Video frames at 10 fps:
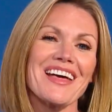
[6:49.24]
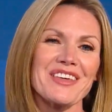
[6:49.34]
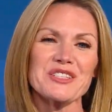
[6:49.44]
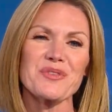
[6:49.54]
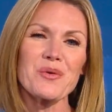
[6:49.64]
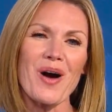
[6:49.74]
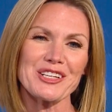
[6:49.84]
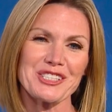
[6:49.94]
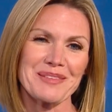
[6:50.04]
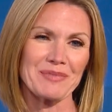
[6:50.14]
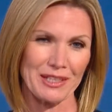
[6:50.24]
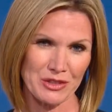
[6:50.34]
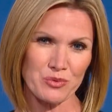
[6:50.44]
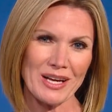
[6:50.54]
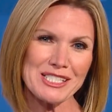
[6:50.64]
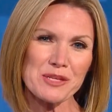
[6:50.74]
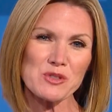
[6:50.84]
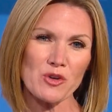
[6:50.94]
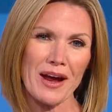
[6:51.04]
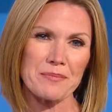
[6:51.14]
Thanks for watching. Click the red
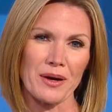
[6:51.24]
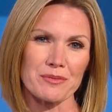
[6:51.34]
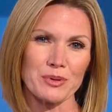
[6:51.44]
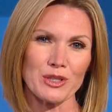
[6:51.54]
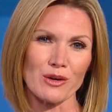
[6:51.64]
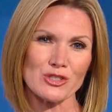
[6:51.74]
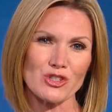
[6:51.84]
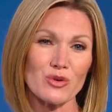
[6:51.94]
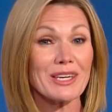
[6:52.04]
subscribe button below so you can